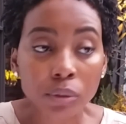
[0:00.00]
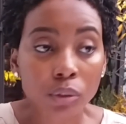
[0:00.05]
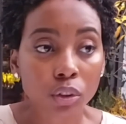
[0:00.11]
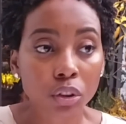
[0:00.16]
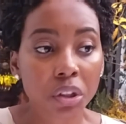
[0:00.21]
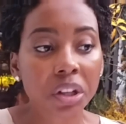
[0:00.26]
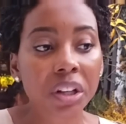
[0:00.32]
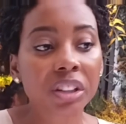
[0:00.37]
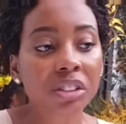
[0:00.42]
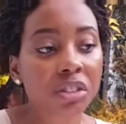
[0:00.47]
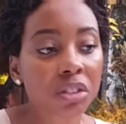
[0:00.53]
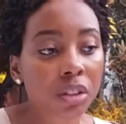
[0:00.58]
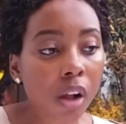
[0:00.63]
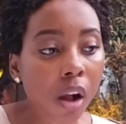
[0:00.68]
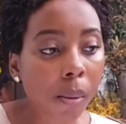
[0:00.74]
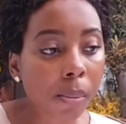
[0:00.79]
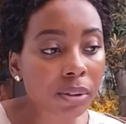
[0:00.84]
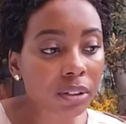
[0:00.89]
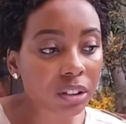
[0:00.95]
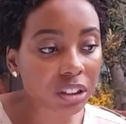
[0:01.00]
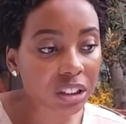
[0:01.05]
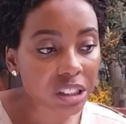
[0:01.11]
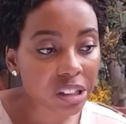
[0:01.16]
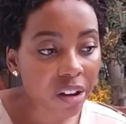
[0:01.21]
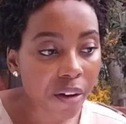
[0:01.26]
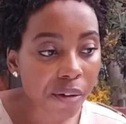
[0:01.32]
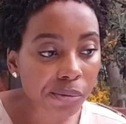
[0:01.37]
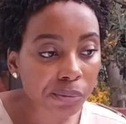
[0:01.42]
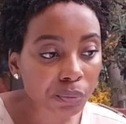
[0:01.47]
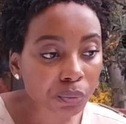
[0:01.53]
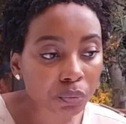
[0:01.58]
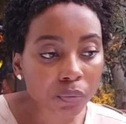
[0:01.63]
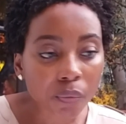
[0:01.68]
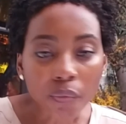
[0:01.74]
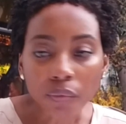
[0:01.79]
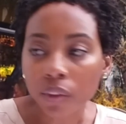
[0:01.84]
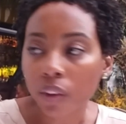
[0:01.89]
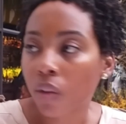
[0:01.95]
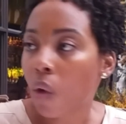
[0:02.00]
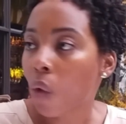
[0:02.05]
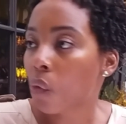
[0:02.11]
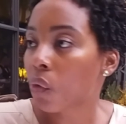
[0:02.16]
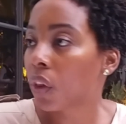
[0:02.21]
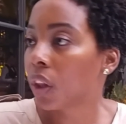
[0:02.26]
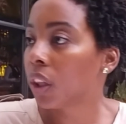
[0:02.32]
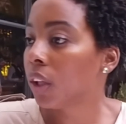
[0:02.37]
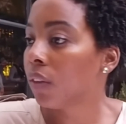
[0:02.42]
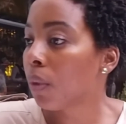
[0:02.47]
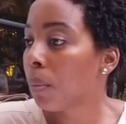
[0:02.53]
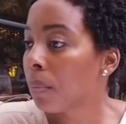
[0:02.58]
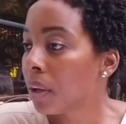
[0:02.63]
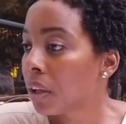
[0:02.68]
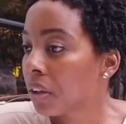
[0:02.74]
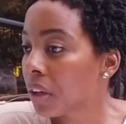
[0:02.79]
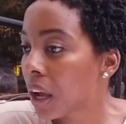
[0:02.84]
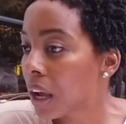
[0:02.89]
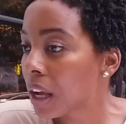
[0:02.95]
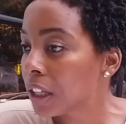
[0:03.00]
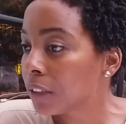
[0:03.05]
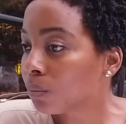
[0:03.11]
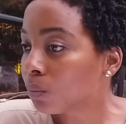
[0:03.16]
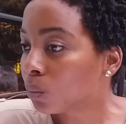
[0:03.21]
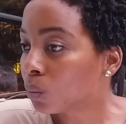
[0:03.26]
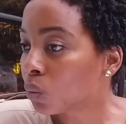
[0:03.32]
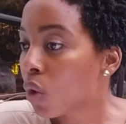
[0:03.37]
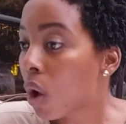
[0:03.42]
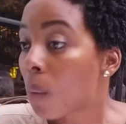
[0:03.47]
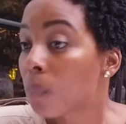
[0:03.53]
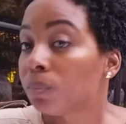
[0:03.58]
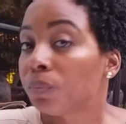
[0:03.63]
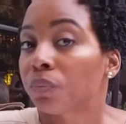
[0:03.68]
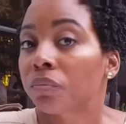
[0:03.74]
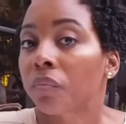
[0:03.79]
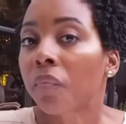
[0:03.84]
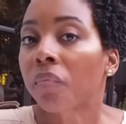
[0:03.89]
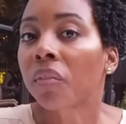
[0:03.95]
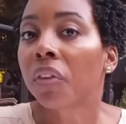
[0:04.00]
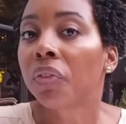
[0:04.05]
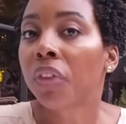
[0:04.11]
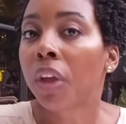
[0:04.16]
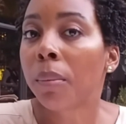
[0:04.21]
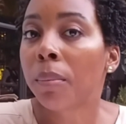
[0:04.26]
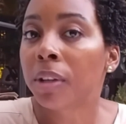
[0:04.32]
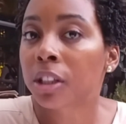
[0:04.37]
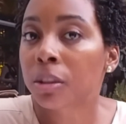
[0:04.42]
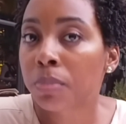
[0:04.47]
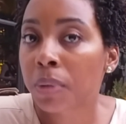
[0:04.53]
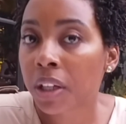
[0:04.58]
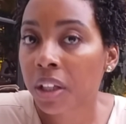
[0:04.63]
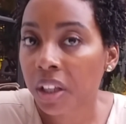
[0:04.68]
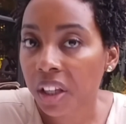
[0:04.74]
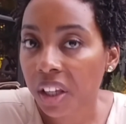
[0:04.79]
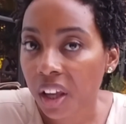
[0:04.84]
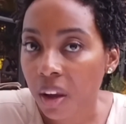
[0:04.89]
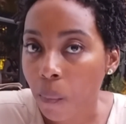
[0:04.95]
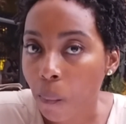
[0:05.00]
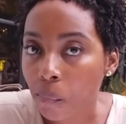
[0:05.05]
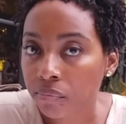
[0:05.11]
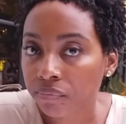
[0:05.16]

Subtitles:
So they get to the club at 10. They leave at midnight. They miss P. Diddy.